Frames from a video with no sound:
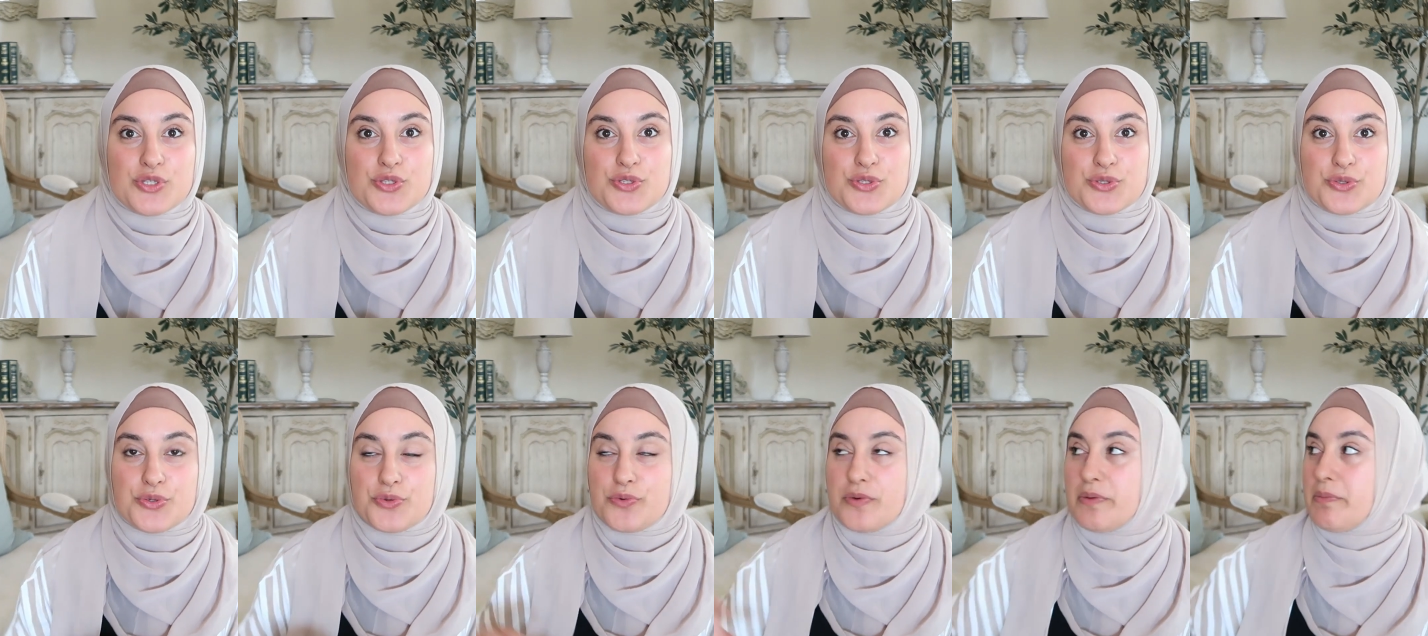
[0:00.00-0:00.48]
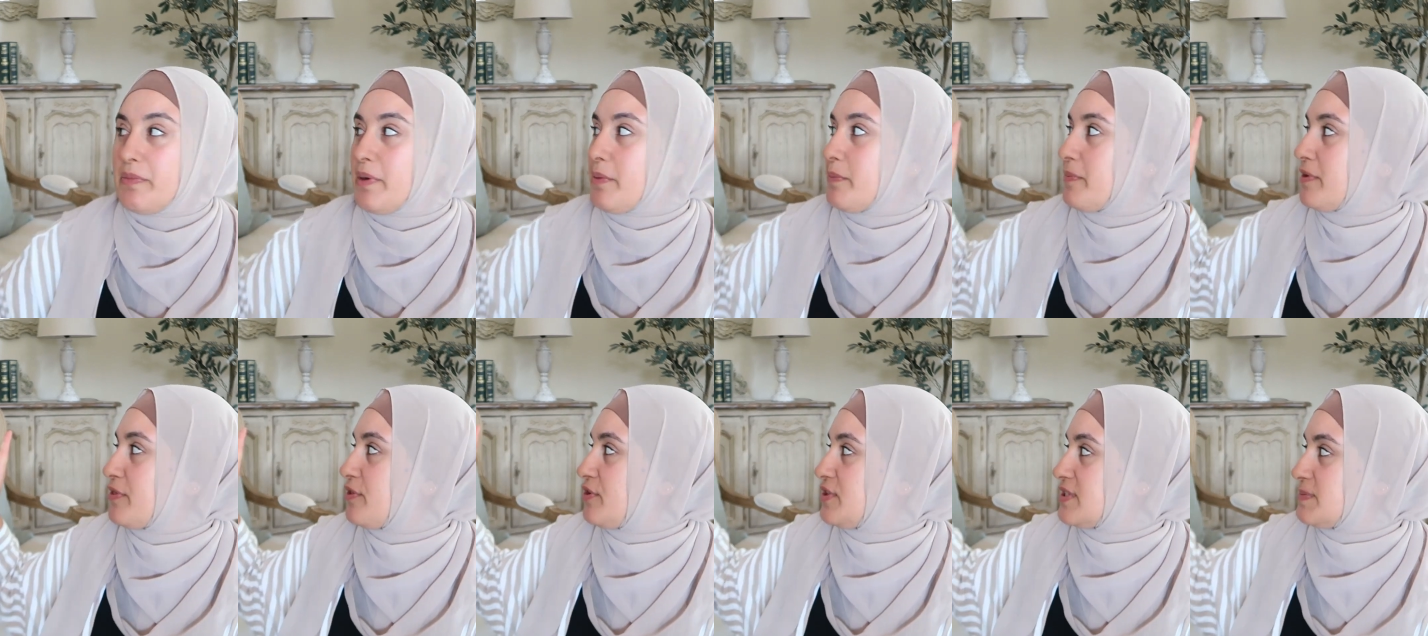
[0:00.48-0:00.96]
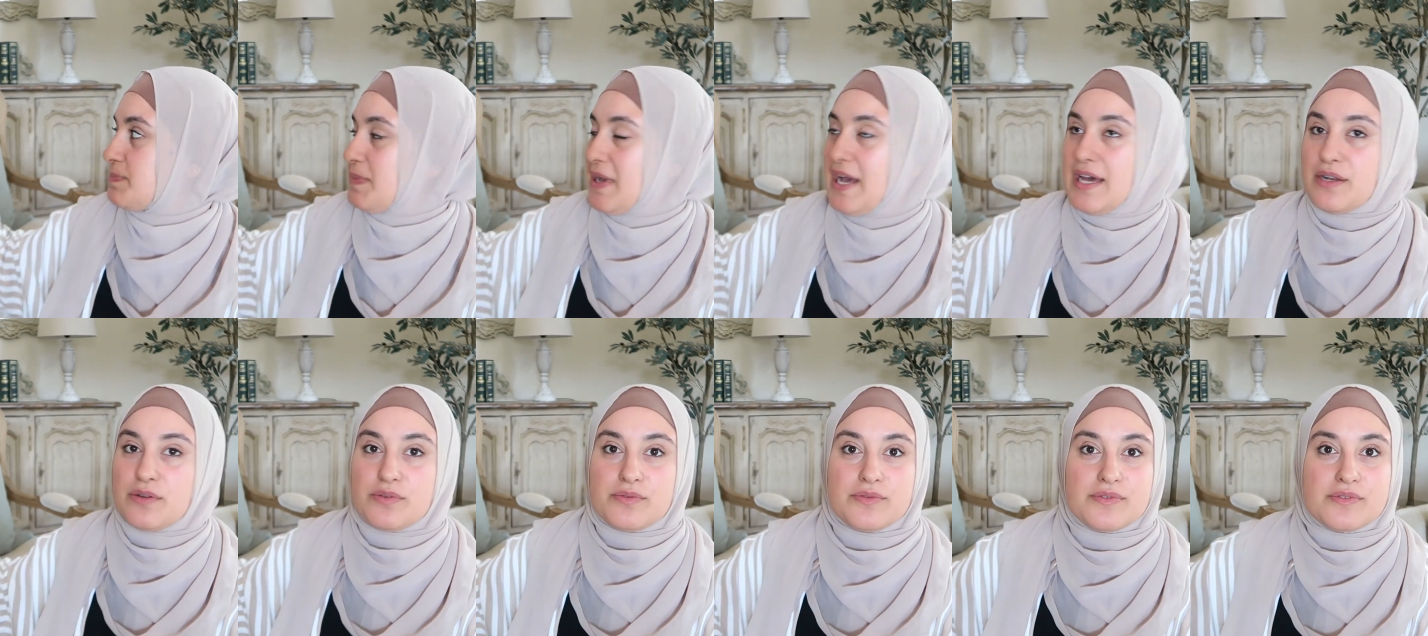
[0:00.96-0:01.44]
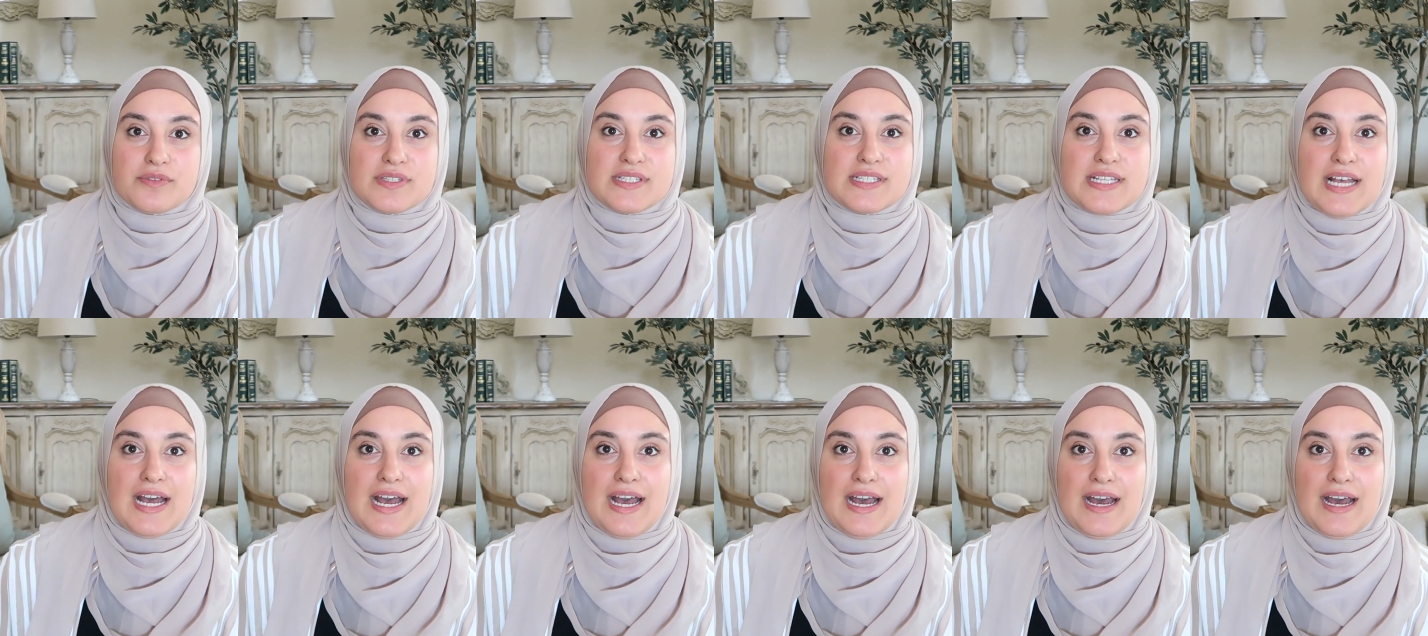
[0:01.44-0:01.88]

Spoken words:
do, remember those panels